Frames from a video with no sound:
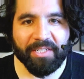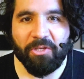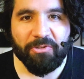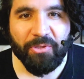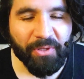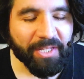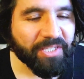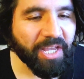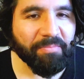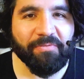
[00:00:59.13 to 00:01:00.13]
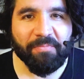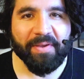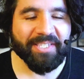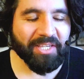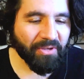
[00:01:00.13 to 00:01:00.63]
the new students coming from
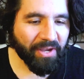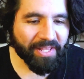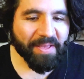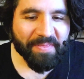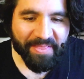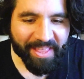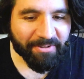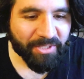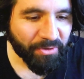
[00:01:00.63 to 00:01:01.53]
Mexico, that was